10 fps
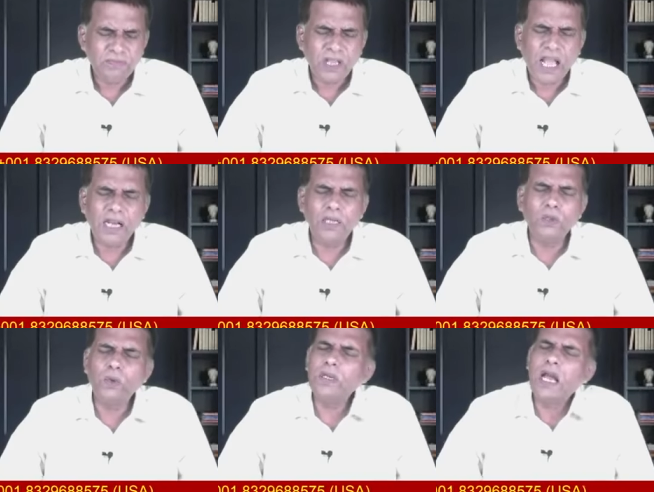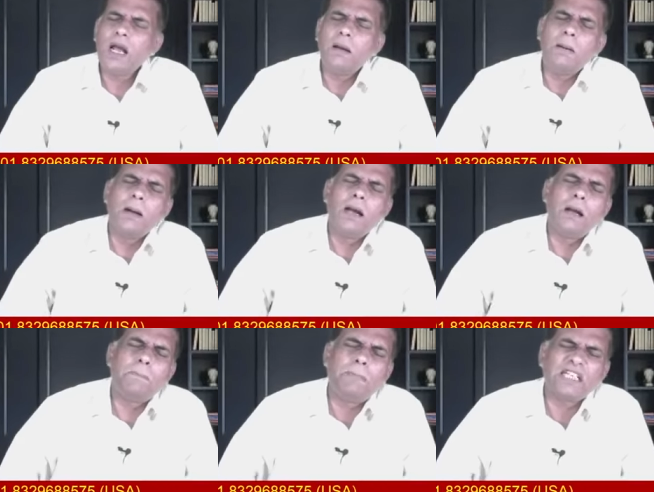hallelujah.
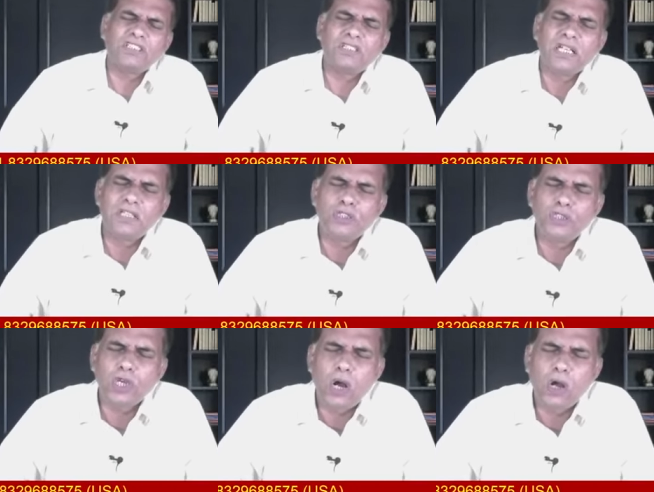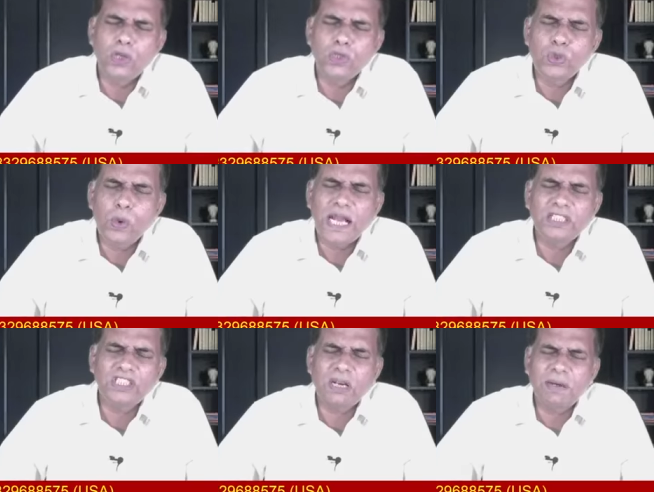Uh, Pastor jo-
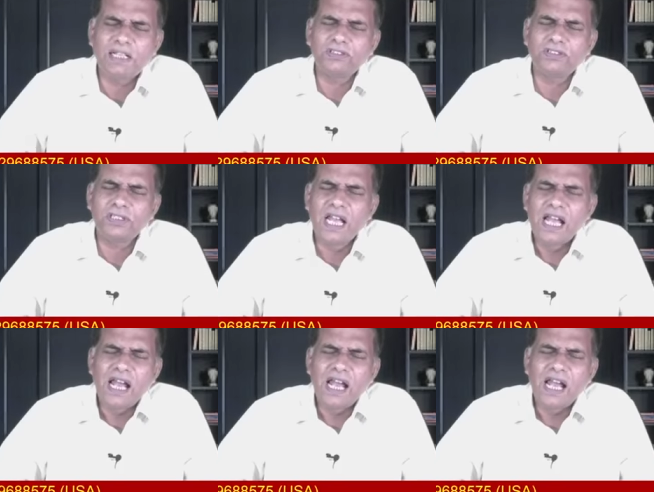Juan Chavas